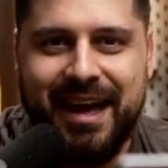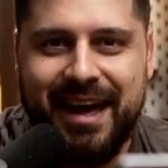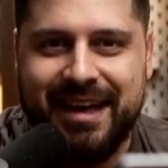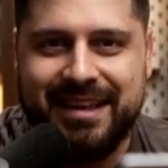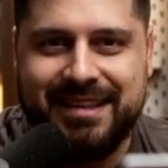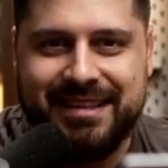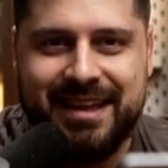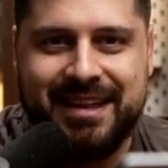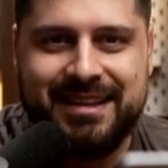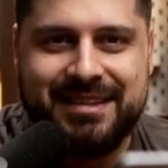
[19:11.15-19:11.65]

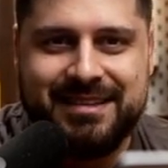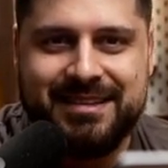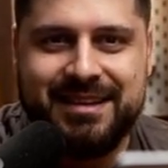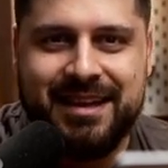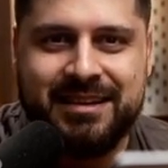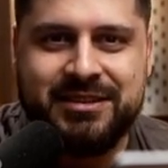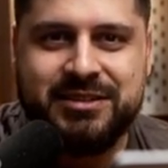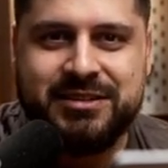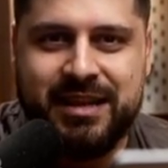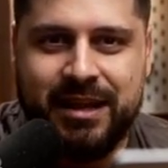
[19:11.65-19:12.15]
and and
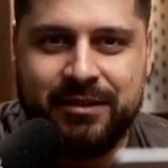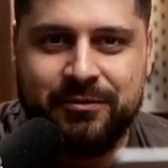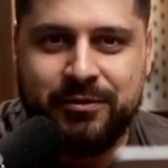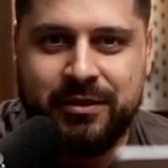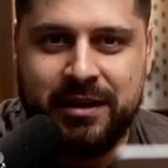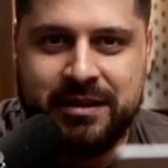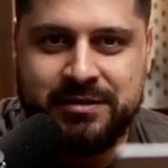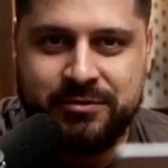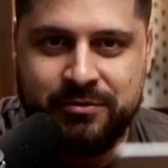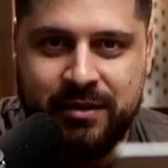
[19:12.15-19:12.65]
and just
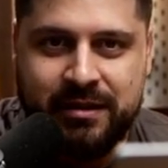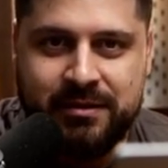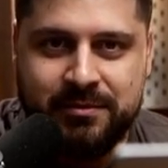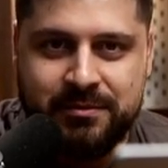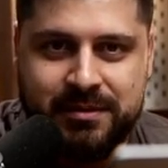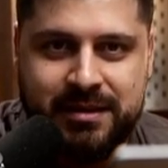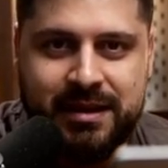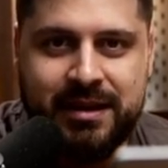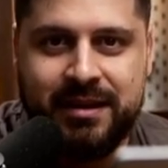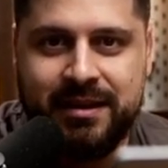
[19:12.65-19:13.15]
advertise a
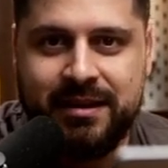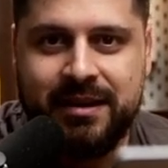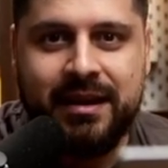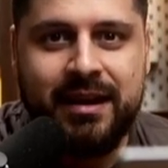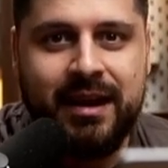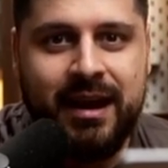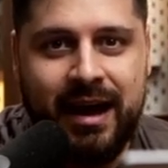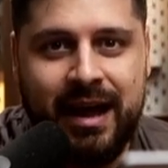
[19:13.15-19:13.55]
random thing